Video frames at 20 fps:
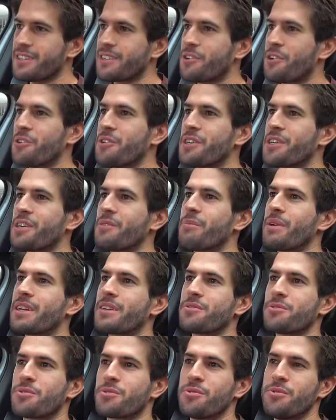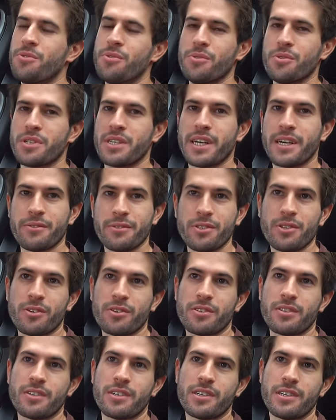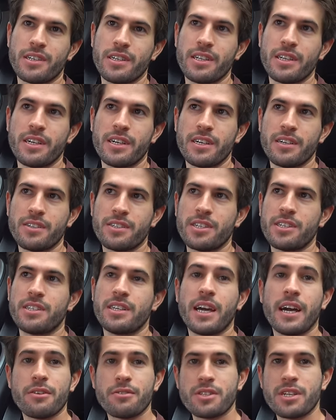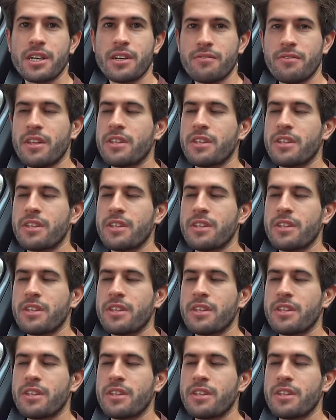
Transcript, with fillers: colleague in medical school who's now a doctor in a city outside of